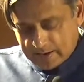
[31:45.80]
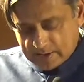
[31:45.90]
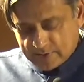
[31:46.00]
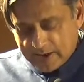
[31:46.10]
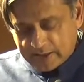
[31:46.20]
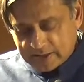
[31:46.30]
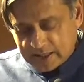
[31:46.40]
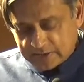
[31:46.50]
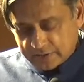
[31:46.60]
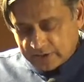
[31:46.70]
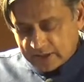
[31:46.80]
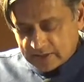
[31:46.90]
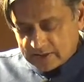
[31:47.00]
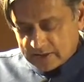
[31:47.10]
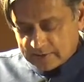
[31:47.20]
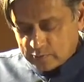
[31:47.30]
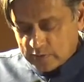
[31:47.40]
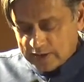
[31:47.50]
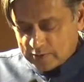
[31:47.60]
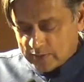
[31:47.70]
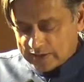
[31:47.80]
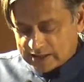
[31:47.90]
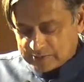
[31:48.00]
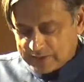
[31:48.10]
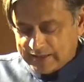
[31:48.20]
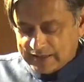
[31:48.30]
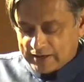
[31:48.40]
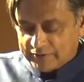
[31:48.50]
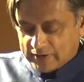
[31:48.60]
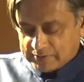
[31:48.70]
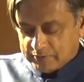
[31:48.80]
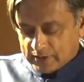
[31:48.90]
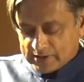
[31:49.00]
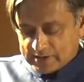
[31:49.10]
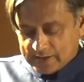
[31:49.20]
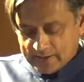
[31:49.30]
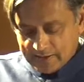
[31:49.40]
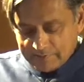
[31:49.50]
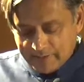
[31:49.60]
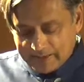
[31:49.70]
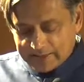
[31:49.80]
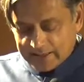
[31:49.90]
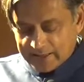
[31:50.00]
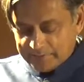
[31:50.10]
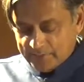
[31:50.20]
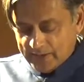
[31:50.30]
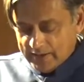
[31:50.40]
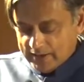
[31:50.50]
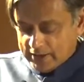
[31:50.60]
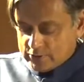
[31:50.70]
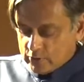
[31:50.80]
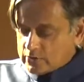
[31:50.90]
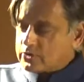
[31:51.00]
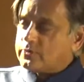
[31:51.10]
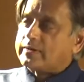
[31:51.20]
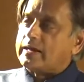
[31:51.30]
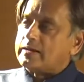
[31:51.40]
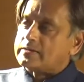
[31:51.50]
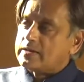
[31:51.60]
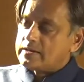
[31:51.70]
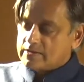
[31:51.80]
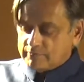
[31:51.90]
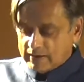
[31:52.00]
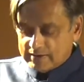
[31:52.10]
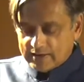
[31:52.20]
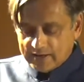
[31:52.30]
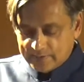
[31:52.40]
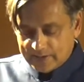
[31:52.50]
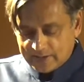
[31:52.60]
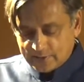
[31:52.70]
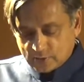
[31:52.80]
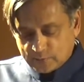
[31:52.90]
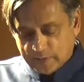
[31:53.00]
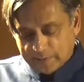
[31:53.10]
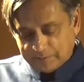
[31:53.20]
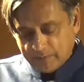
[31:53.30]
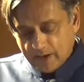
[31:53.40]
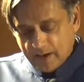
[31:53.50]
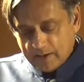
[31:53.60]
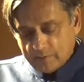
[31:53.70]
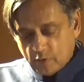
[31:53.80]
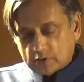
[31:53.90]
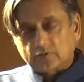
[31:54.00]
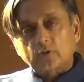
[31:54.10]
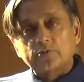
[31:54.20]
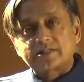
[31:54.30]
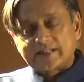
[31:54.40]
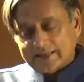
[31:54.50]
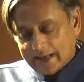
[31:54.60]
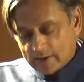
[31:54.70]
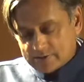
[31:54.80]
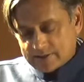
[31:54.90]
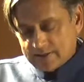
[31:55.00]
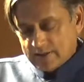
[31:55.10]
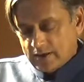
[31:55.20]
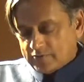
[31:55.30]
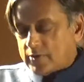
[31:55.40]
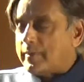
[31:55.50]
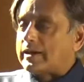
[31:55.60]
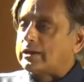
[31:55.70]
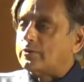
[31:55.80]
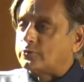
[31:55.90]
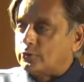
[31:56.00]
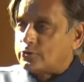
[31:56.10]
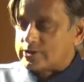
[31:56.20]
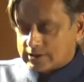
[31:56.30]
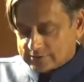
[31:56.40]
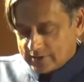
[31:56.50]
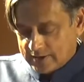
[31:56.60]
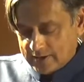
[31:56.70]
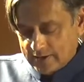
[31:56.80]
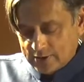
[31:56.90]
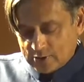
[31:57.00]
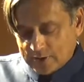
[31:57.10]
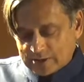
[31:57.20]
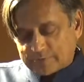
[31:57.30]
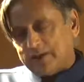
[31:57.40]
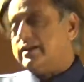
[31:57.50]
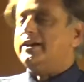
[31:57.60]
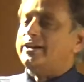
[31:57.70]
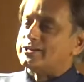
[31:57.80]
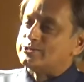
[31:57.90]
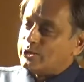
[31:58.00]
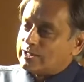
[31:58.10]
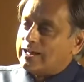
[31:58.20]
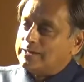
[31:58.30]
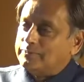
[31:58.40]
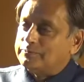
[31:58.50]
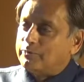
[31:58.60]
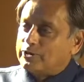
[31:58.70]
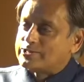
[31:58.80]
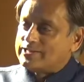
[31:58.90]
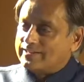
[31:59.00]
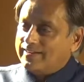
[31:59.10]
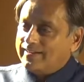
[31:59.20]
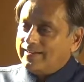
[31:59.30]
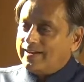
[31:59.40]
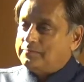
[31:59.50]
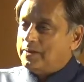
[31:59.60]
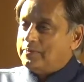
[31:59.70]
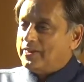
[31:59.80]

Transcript: Strategies for an Uncertain World. While explaining our foreign policy paradigm, he draws on the characters of Balarama and Rukmi, both of whom stayed out of the Battle of Kurukshetra to explain India's non-alignment policy. And maybe